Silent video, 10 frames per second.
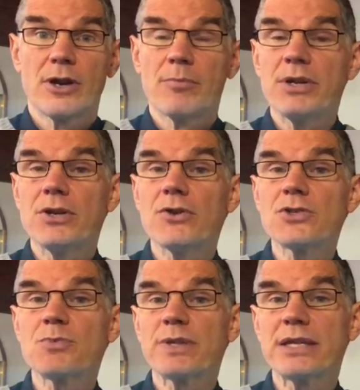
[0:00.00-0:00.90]
But
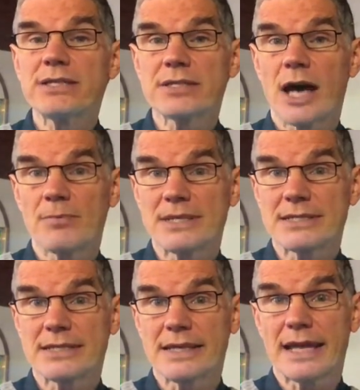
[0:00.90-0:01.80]
notice what the
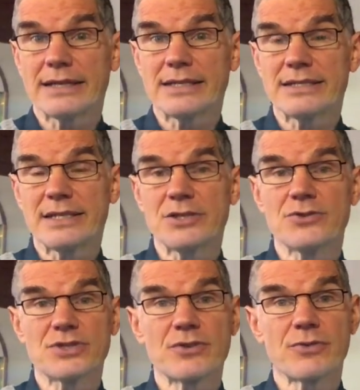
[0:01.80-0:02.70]
psalmist then
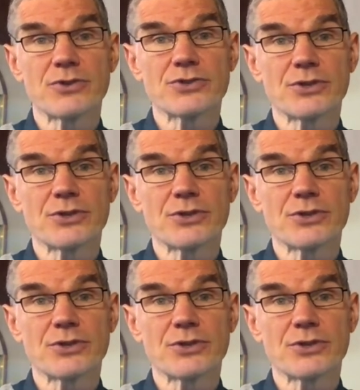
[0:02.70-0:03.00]
continues in verse